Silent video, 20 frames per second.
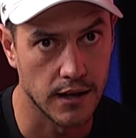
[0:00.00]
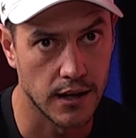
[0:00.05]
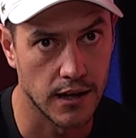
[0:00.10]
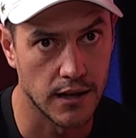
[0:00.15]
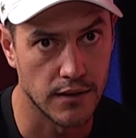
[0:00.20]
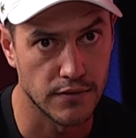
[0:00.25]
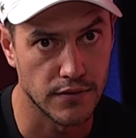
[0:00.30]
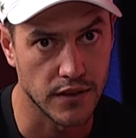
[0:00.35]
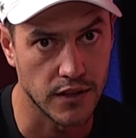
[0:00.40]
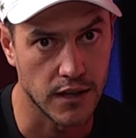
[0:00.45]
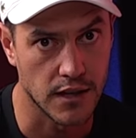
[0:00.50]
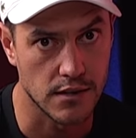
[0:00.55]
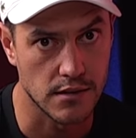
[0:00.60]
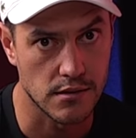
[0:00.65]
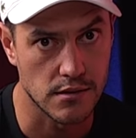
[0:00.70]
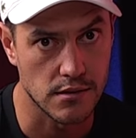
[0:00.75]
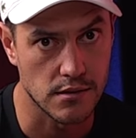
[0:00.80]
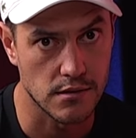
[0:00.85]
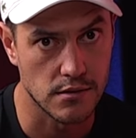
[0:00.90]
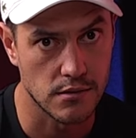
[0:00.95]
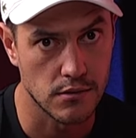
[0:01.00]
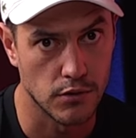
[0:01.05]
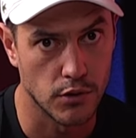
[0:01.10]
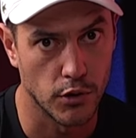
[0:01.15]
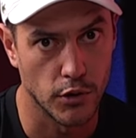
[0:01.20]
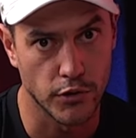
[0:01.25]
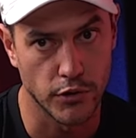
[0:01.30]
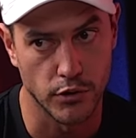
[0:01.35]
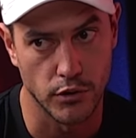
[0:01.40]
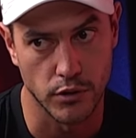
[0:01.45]
half against
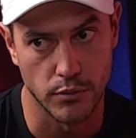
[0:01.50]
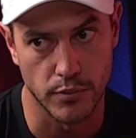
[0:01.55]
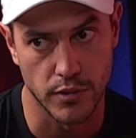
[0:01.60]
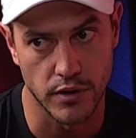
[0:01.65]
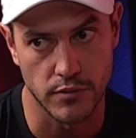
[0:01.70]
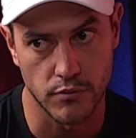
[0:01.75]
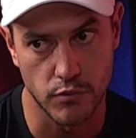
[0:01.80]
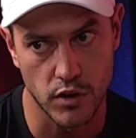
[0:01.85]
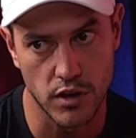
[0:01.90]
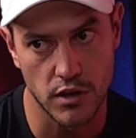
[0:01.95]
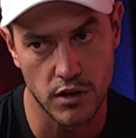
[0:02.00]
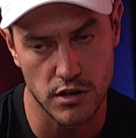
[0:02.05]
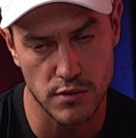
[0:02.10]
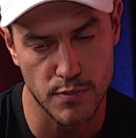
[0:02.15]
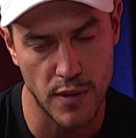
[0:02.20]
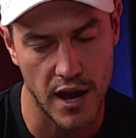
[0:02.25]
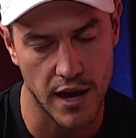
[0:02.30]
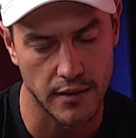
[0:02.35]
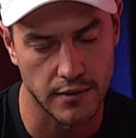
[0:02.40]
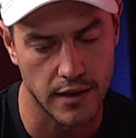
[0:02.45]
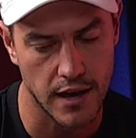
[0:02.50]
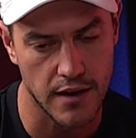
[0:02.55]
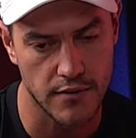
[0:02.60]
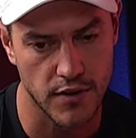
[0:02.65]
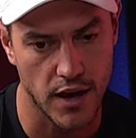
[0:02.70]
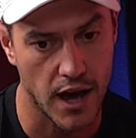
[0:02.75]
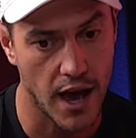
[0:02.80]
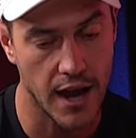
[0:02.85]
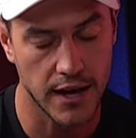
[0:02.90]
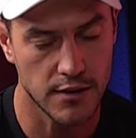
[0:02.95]
Hawthorn, but we lost May and
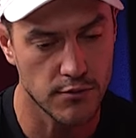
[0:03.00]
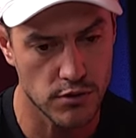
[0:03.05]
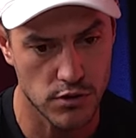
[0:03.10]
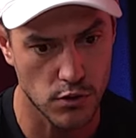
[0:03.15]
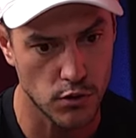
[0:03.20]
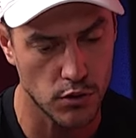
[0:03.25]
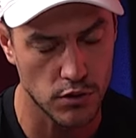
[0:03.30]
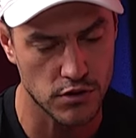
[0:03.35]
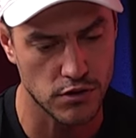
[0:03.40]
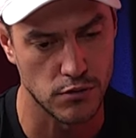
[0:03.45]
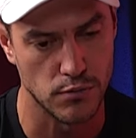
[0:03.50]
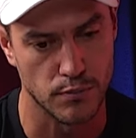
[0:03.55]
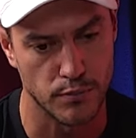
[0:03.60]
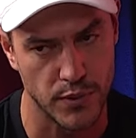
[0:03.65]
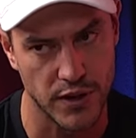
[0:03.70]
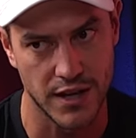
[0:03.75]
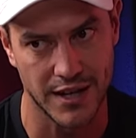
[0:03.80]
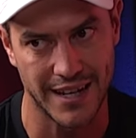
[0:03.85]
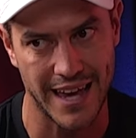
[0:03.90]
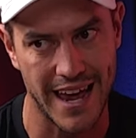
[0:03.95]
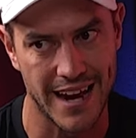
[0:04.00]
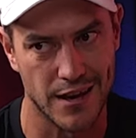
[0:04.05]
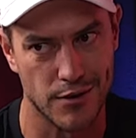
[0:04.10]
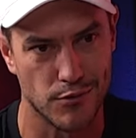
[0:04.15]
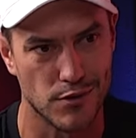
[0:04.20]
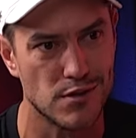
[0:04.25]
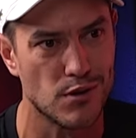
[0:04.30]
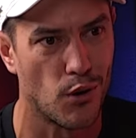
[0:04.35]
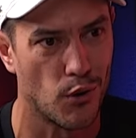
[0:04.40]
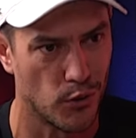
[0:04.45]
Lever and he was awesome. He's good but again everywhere. it
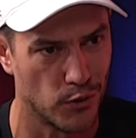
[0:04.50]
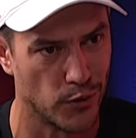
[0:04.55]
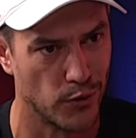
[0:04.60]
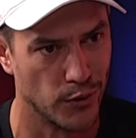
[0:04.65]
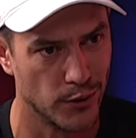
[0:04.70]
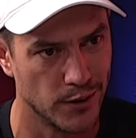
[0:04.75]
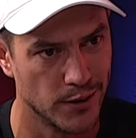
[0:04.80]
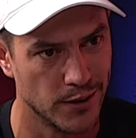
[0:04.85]
was Hawthorn.